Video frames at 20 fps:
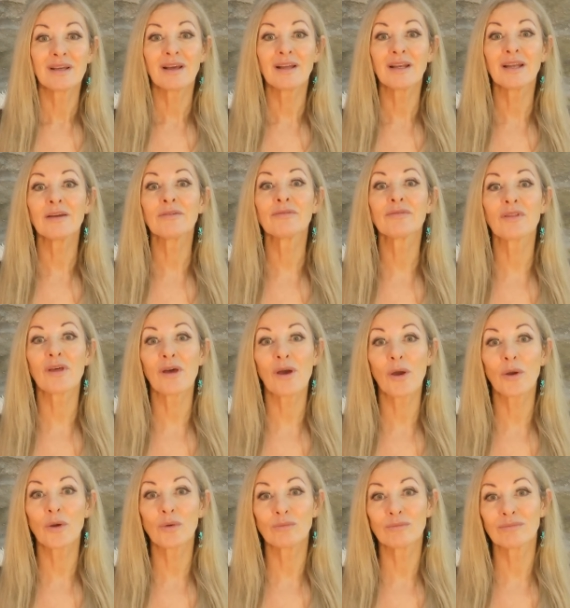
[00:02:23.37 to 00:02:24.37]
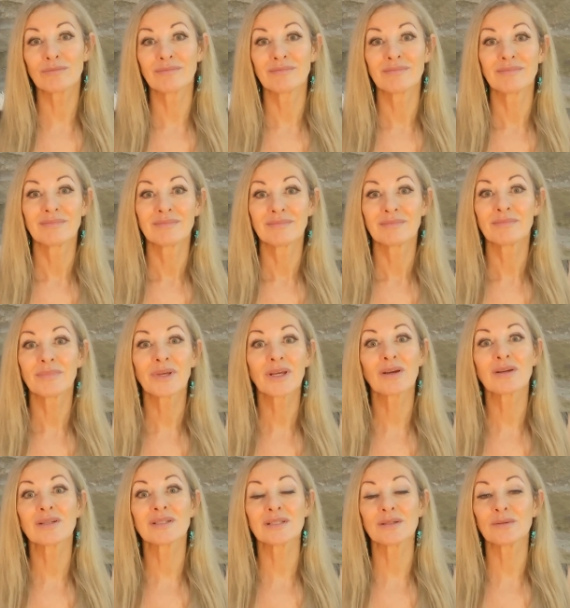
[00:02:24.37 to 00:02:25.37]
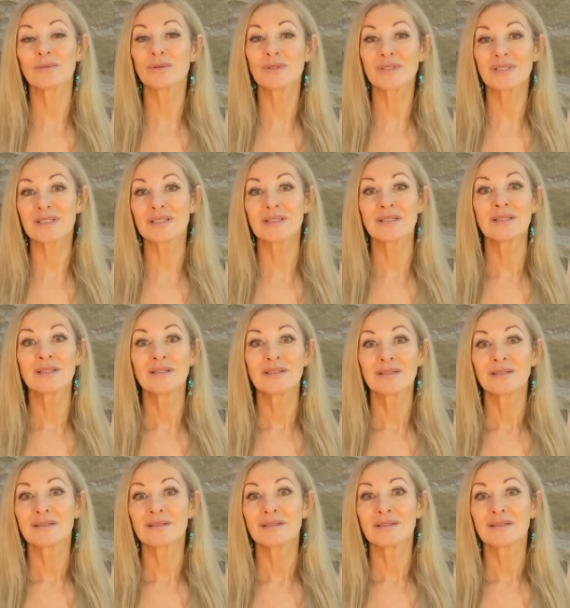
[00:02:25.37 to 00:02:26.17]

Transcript: I left the home because it was